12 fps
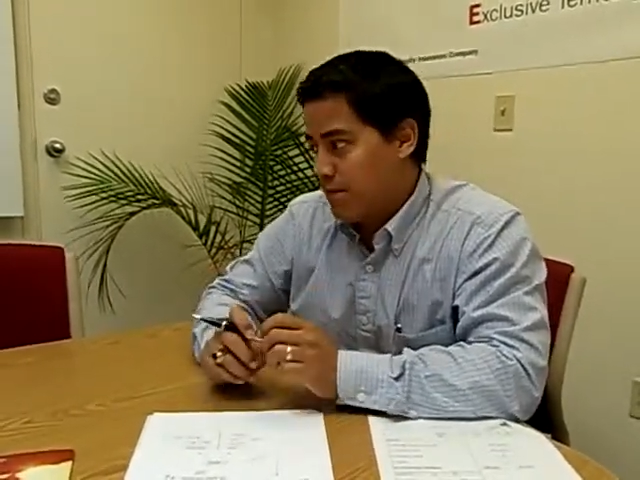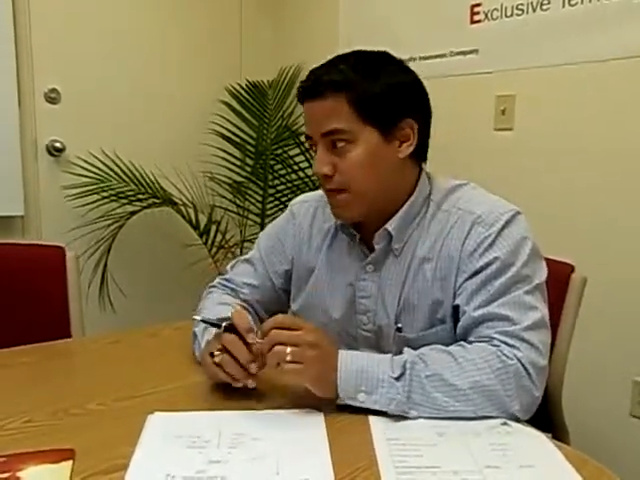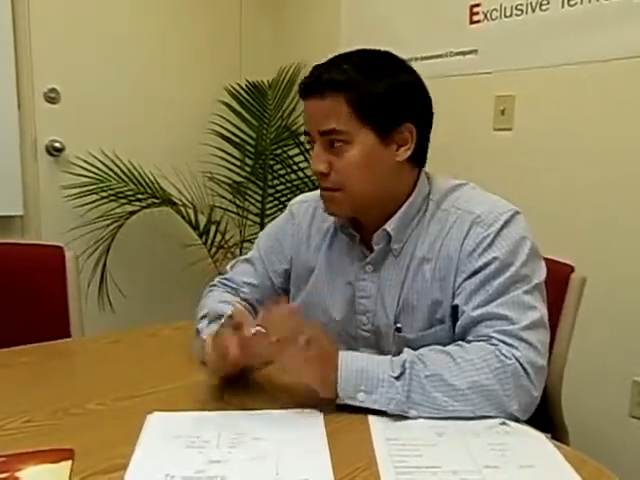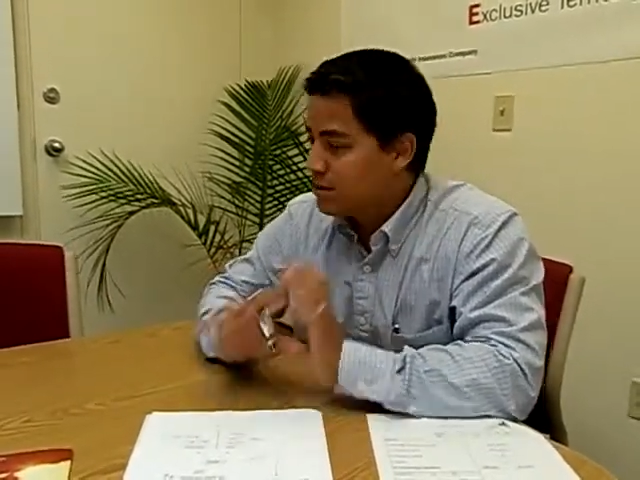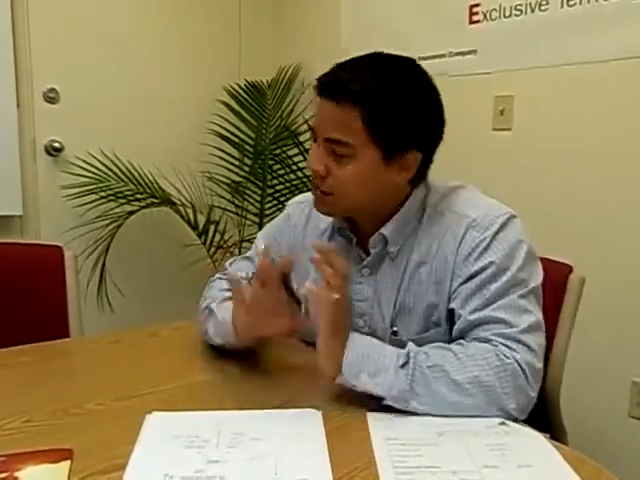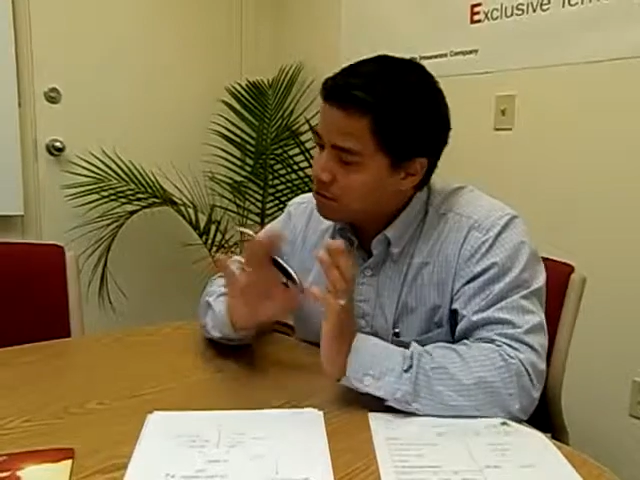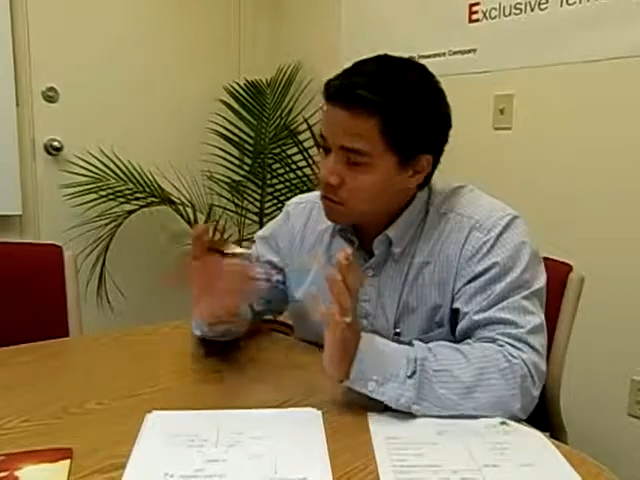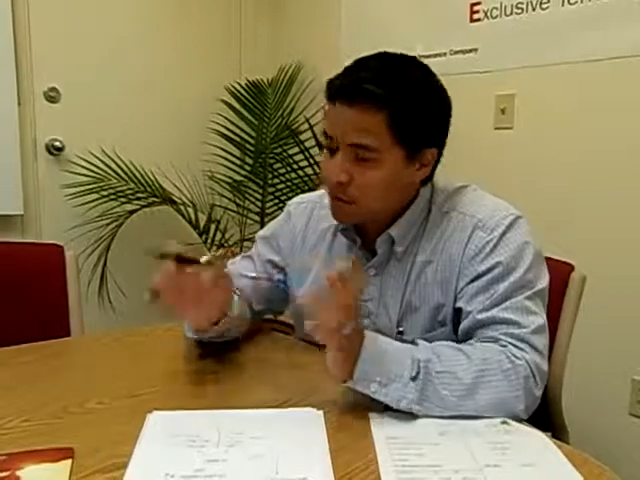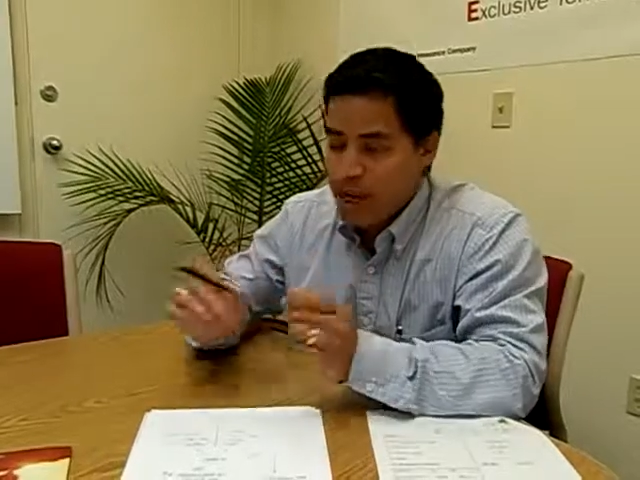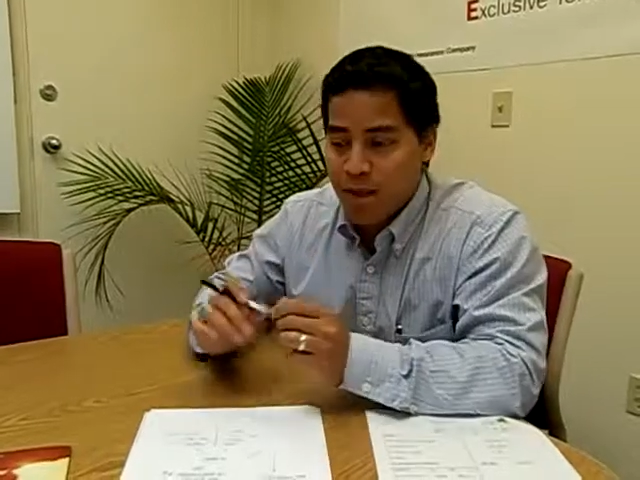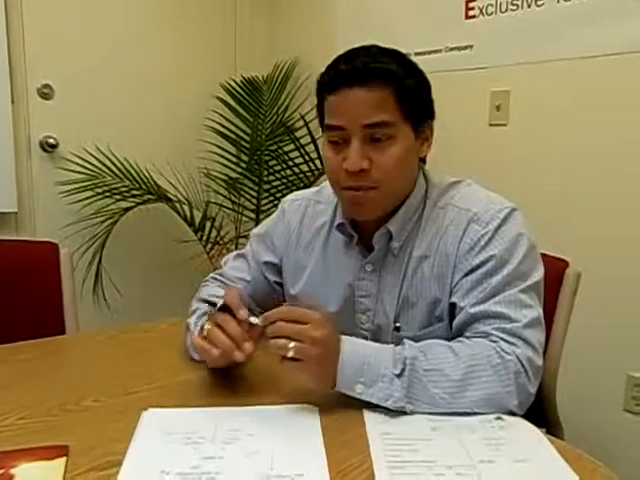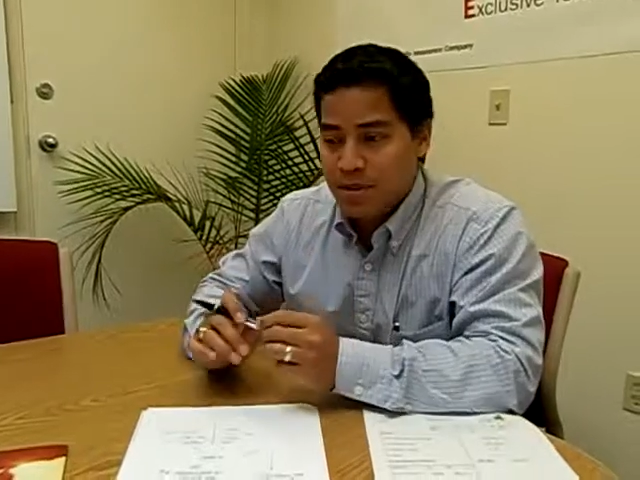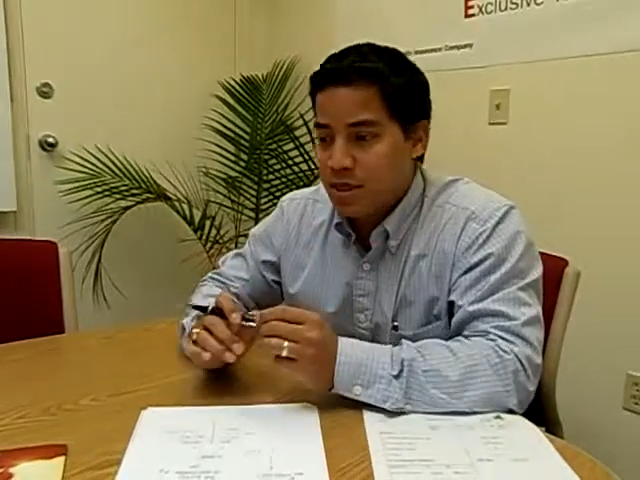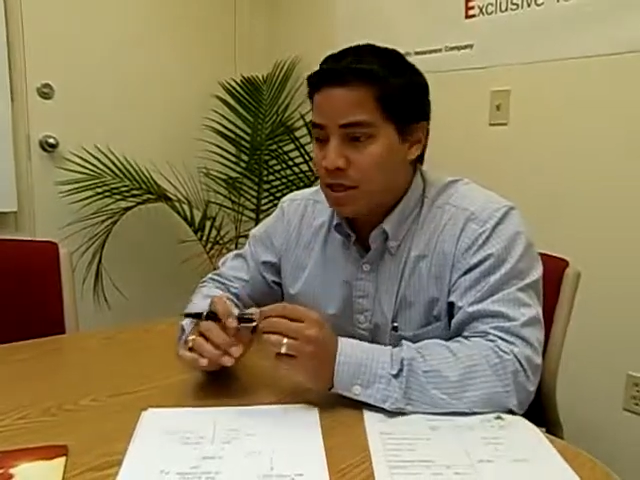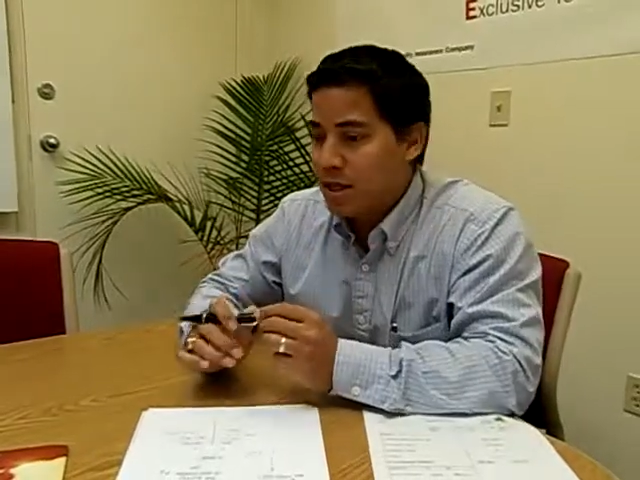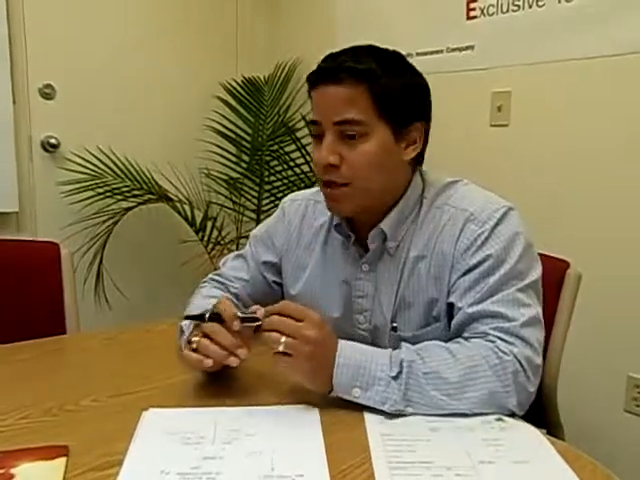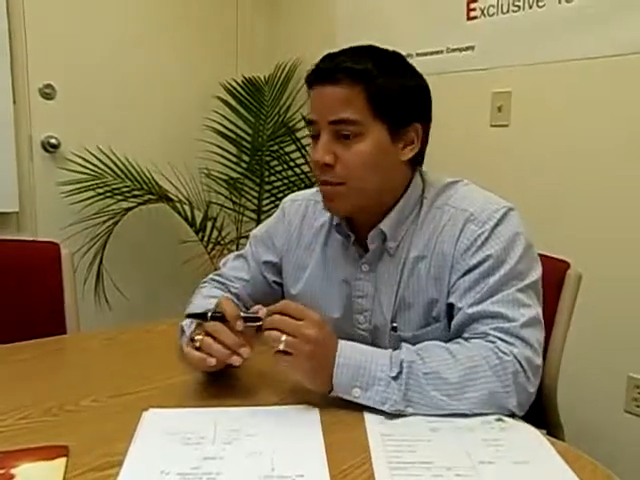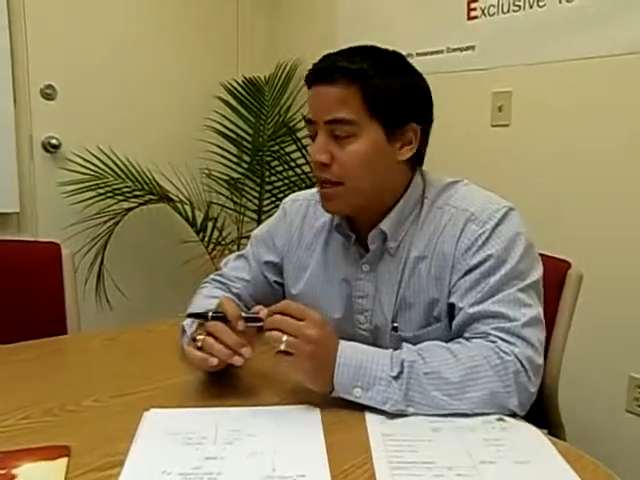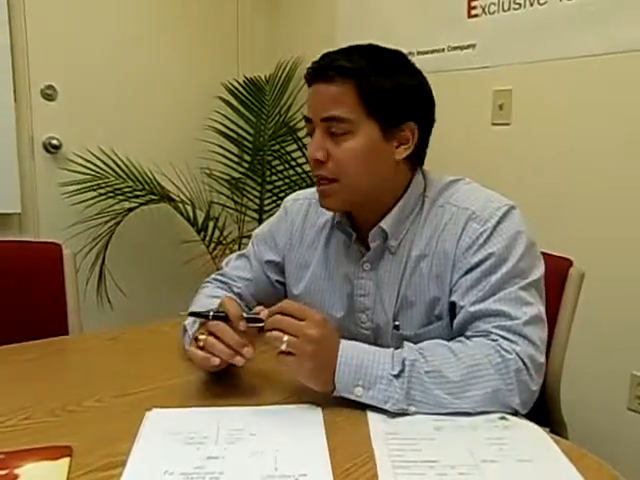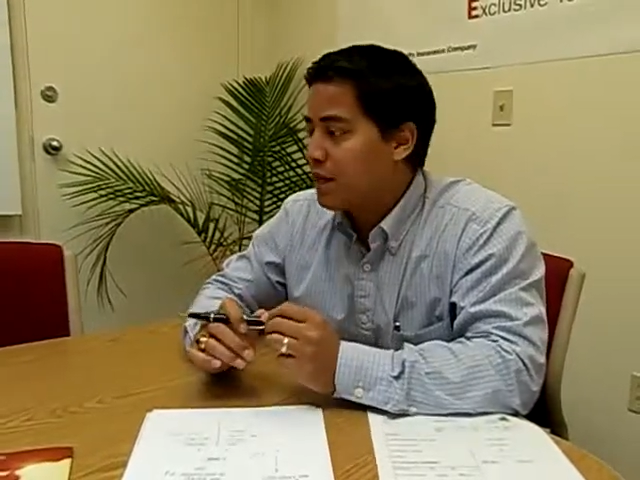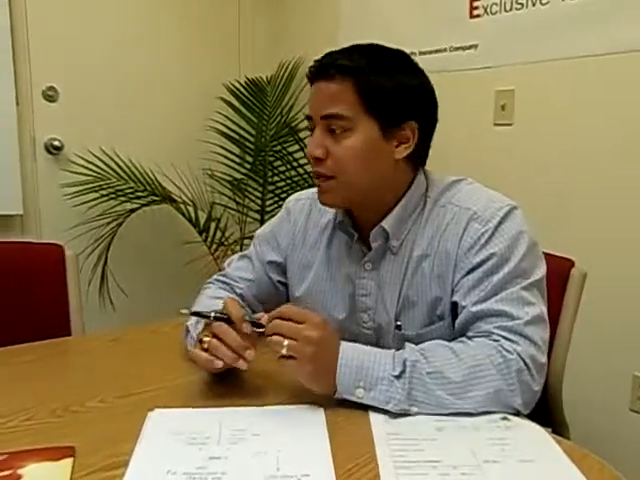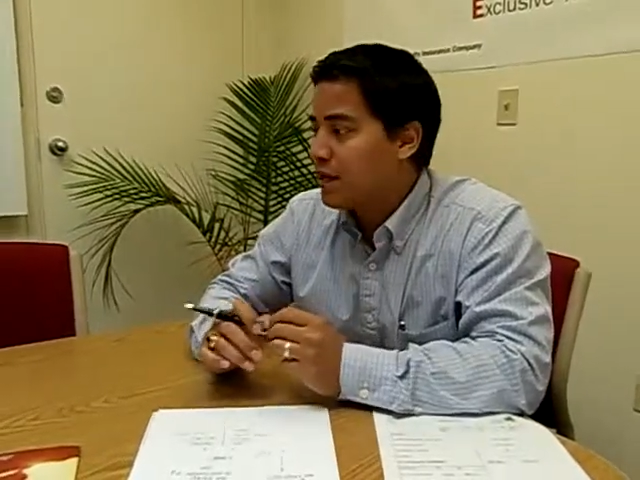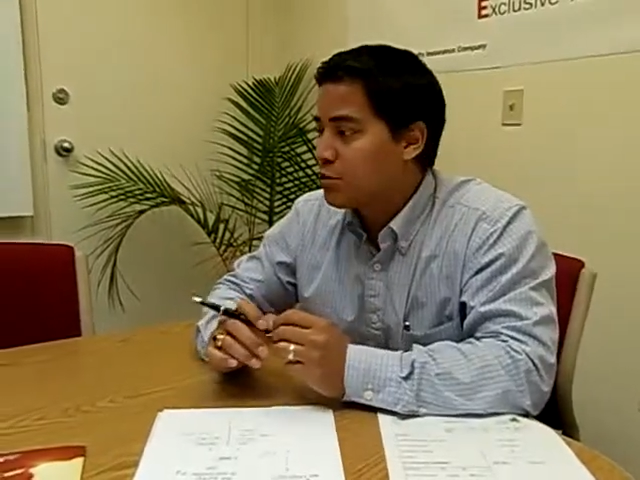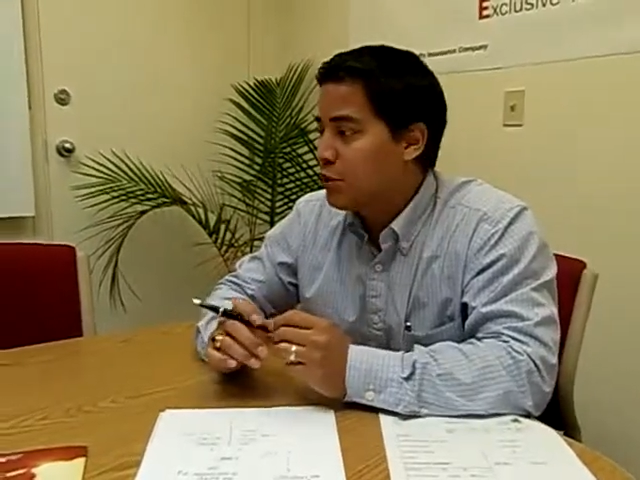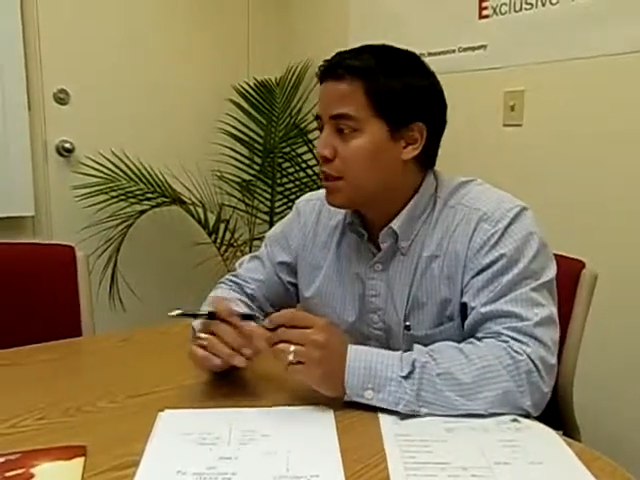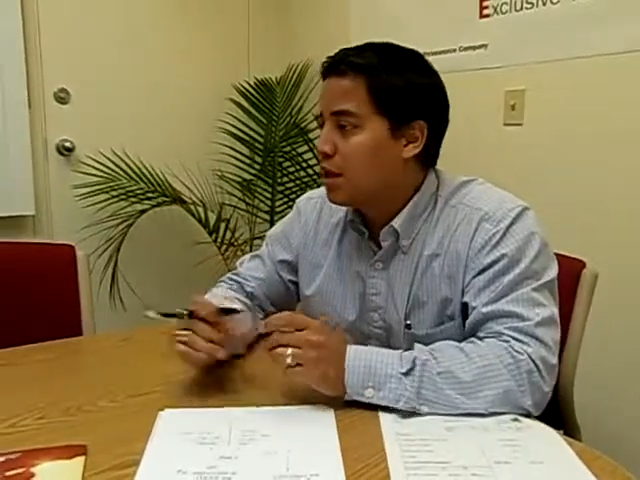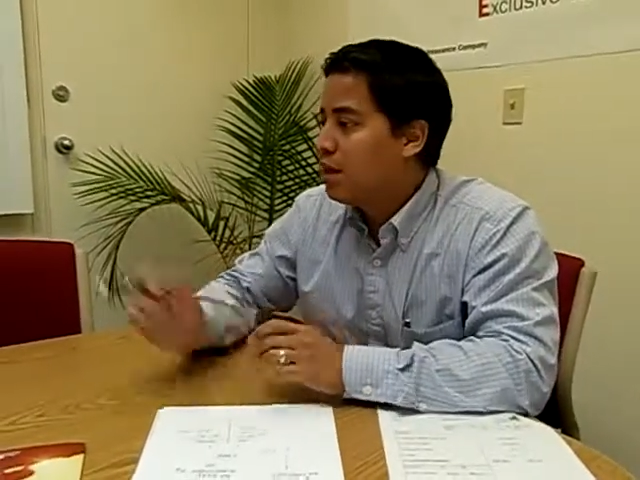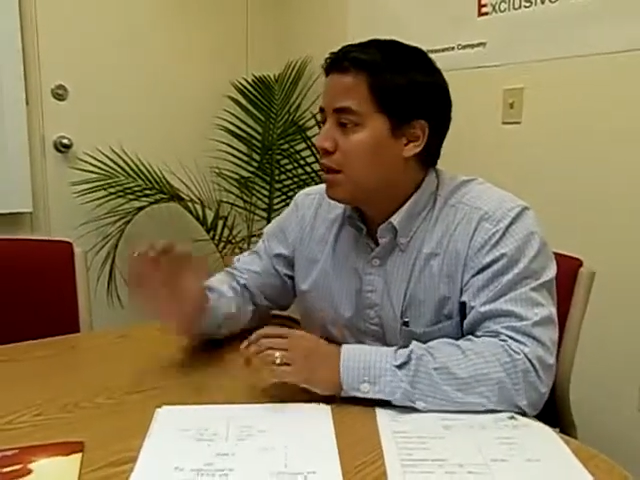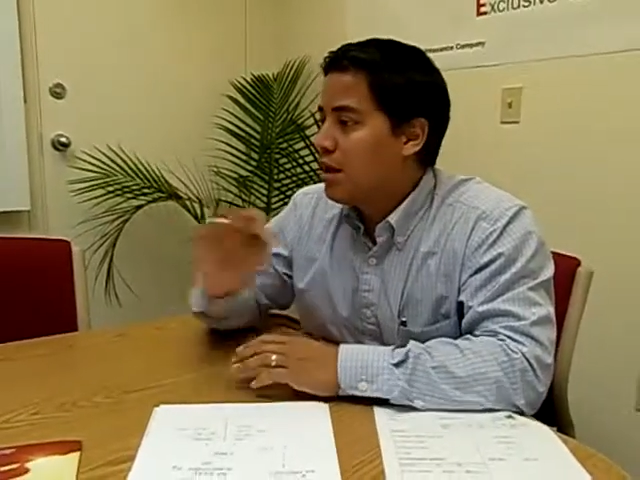Let's say something happens, he cannot make it next week.